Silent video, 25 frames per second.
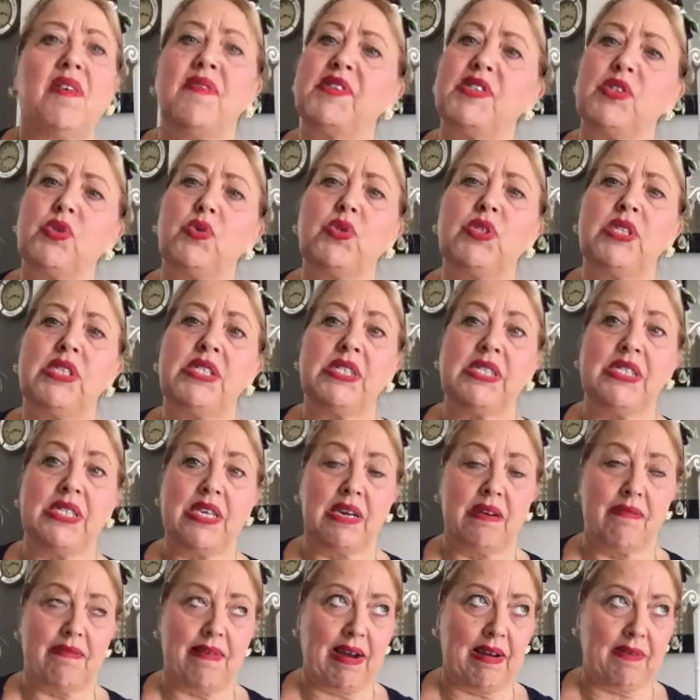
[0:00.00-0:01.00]
sorted
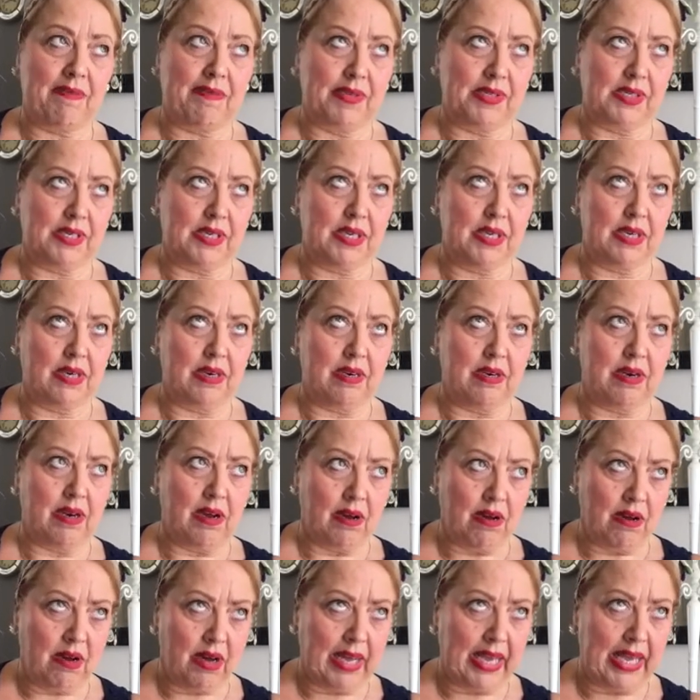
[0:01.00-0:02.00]
dinner out for
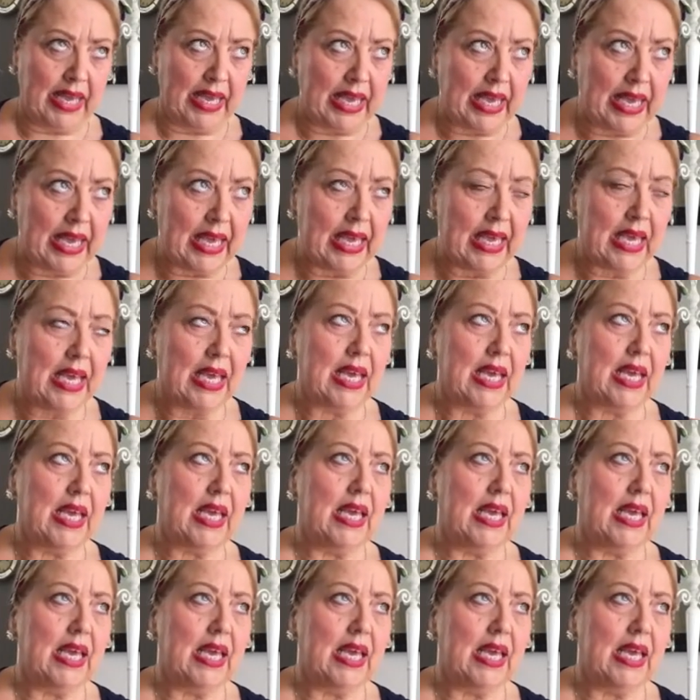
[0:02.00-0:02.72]
tonight,